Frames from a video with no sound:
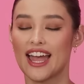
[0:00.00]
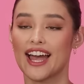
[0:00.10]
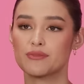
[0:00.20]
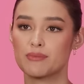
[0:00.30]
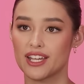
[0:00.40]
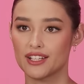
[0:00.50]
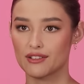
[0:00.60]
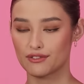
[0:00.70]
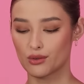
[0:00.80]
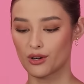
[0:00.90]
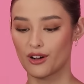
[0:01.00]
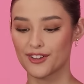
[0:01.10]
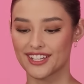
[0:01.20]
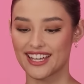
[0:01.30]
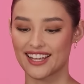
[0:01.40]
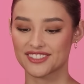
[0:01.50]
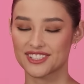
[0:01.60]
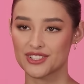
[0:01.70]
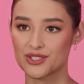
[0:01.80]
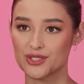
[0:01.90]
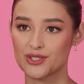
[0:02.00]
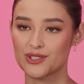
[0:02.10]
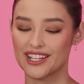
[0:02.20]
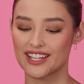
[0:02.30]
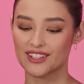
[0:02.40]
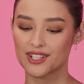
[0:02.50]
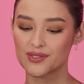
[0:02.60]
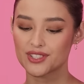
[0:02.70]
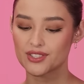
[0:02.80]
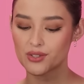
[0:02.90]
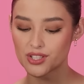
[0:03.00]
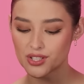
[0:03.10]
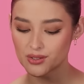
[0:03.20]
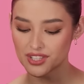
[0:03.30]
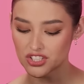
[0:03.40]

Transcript: had made for all the cast and crew, and I thought it was so cute